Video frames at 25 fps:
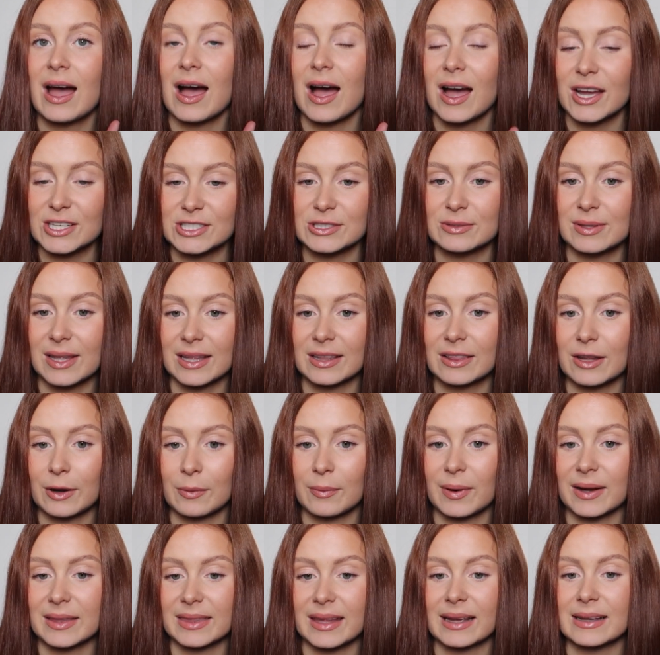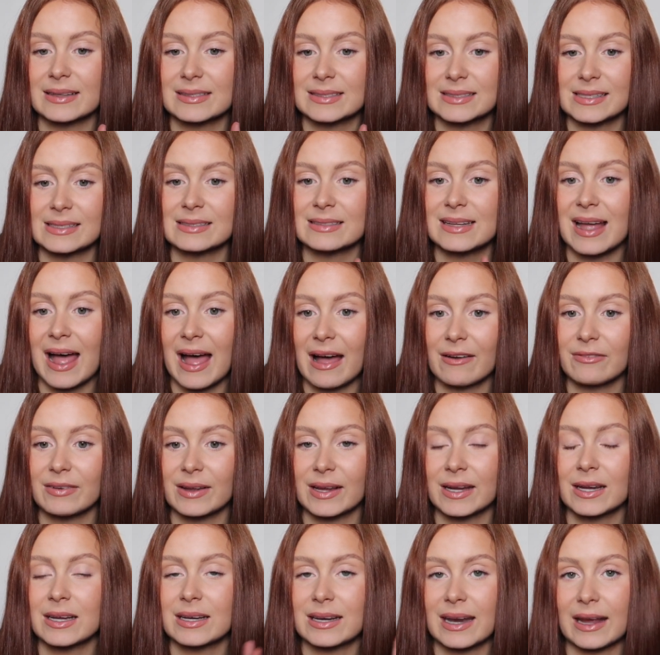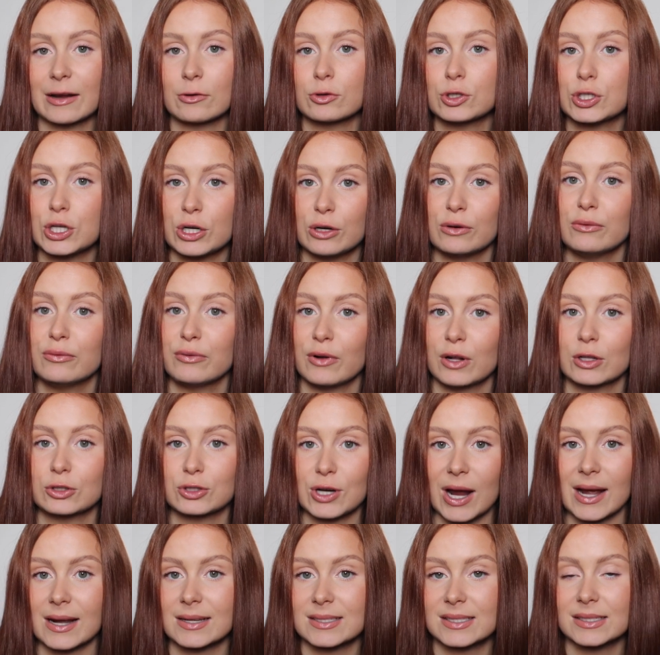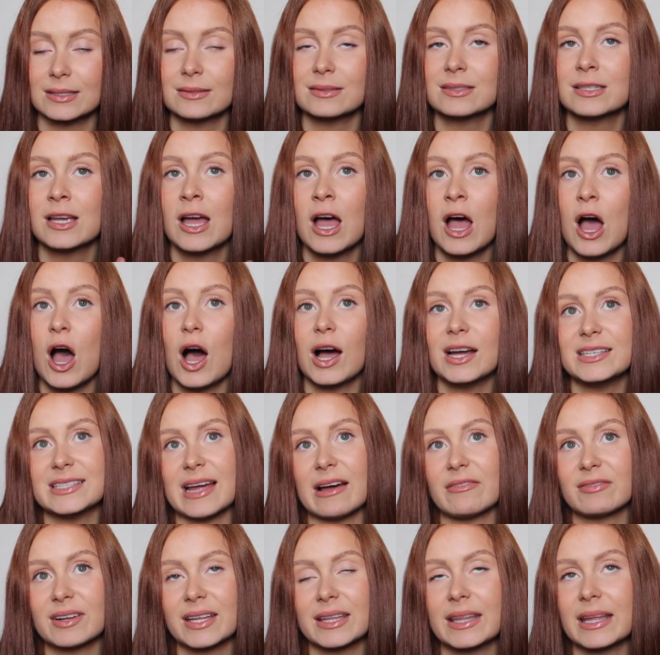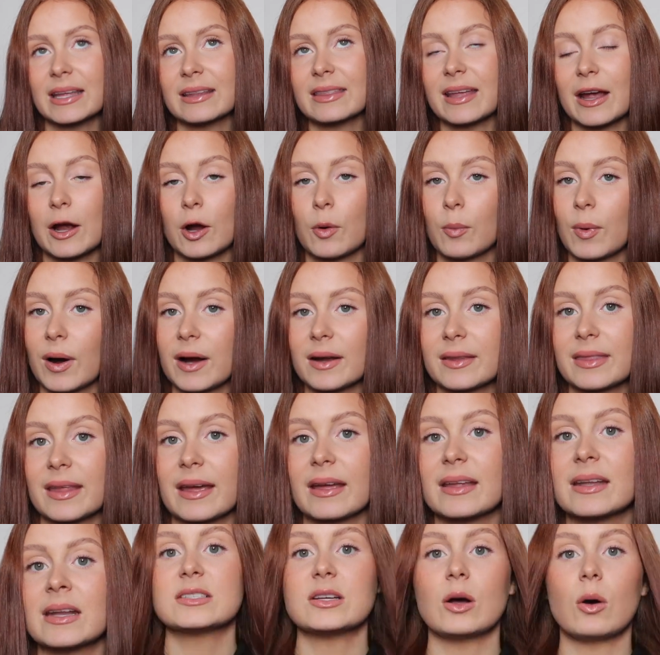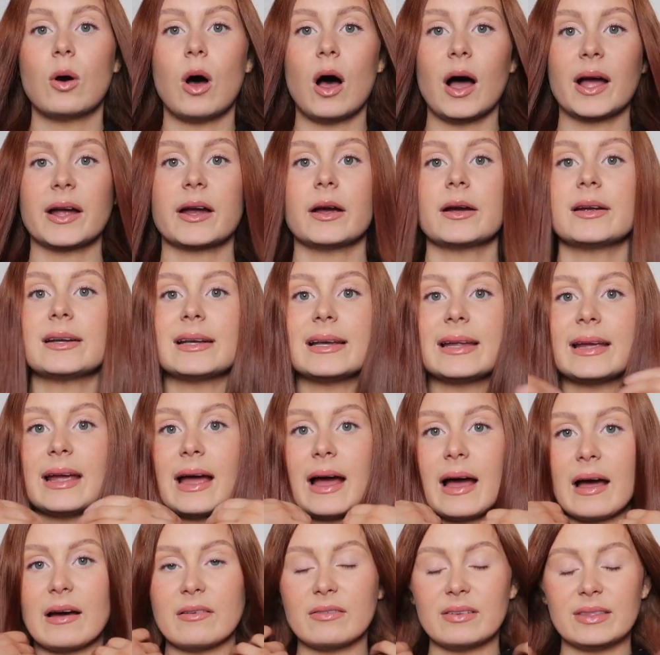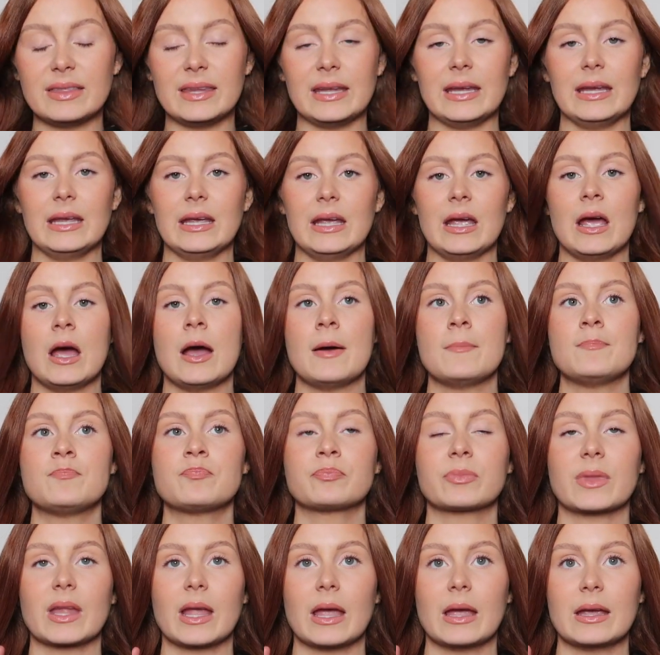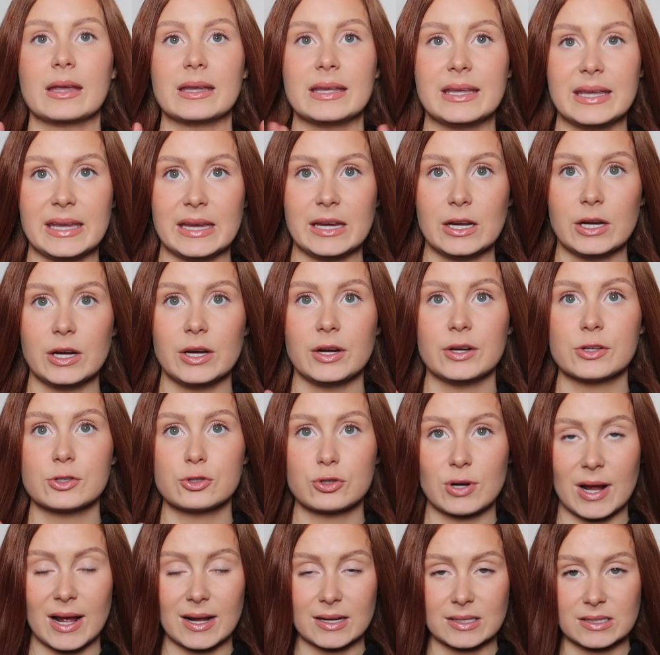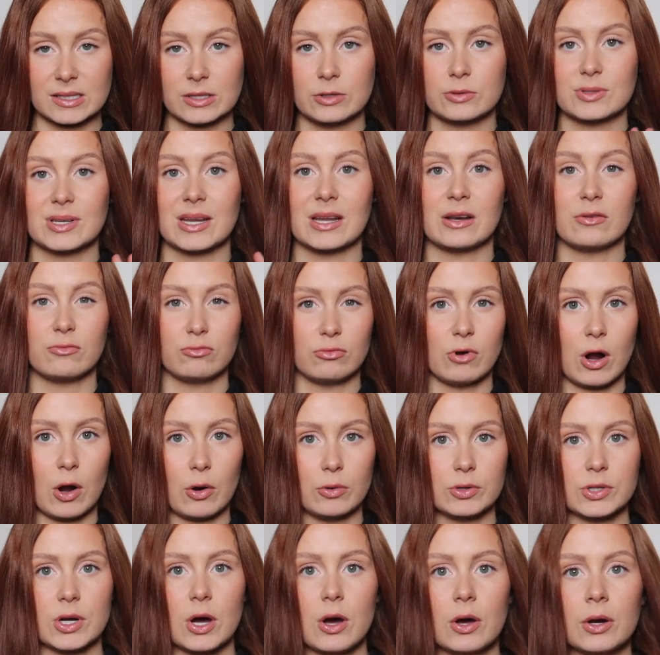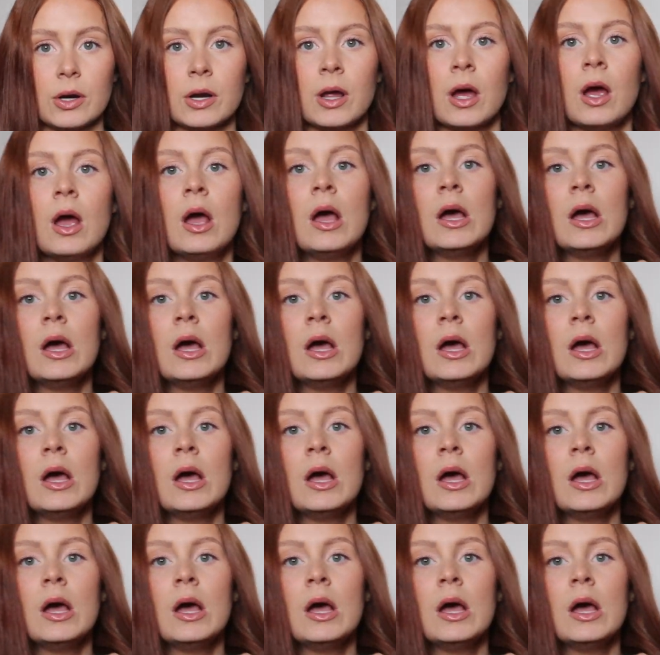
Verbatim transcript: I do think they're worth it. Since having now two full tracksuits, I definitely think they're worth it. So I currently have the Gear tracksuit in Road On.